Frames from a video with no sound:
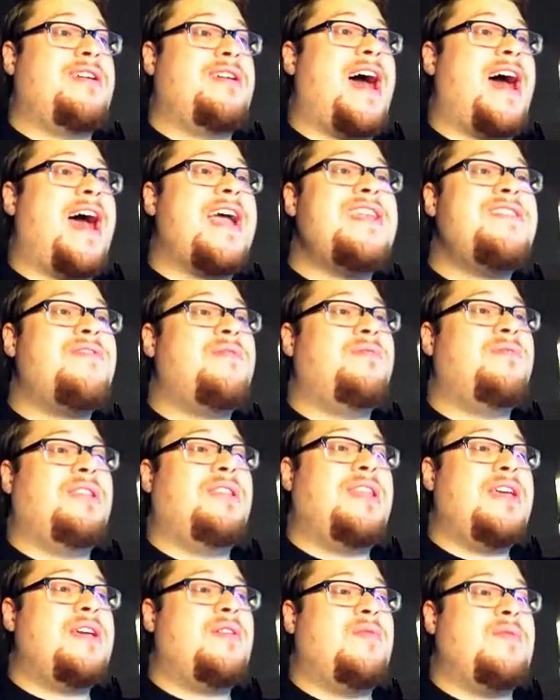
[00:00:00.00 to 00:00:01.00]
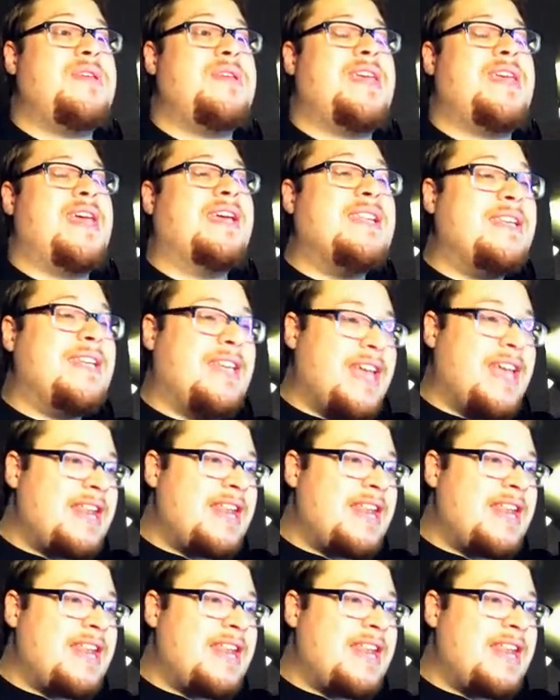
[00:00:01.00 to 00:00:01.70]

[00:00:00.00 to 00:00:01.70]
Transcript: I don't think we can get